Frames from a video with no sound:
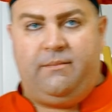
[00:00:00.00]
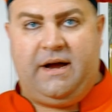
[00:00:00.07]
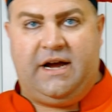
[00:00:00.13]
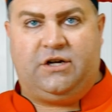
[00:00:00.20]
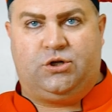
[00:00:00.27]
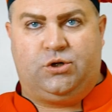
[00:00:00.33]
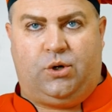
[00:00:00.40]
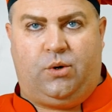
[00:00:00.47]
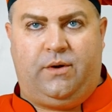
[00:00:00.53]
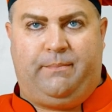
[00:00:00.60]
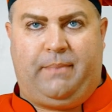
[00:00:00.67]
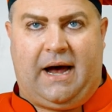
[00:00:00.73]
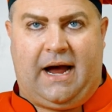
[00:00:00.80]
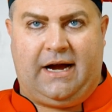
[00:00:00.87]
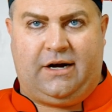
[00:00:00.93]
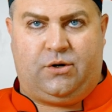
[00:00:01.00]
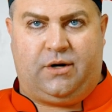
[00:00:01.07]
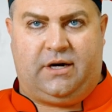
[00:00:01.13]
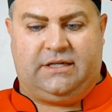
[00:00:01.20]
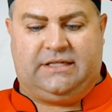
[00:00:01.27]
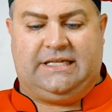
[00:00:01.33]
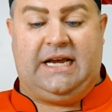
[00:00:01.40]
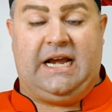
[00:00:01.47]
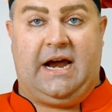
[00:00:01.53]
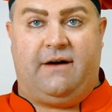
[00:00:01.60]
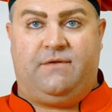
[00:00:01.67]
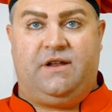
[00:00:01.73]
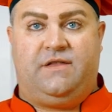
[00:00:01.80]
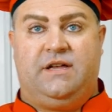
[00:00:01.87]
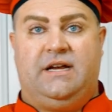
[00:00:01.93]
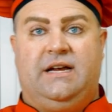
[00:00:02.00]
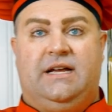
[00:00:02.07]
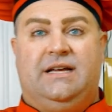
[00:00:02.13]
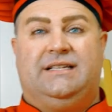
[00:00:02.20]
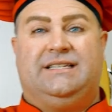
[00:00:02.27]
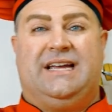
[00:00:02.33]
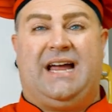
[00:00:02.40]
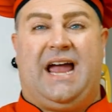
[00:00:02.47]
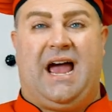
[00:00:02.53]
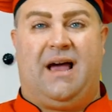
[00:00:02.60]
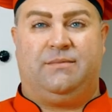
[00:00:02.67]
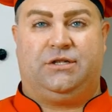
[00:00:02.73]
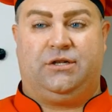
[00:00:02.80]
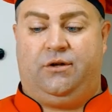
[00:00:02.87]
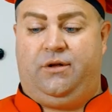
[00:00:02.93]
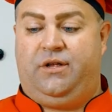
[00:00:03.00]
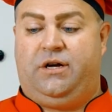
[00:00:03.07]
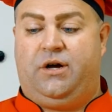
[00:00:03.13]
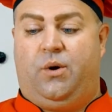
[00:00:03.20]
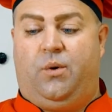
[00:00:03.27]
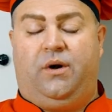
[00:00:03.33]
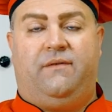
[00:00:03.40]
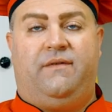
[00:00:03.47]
to make sure with pie crust that everything is absolutely cold.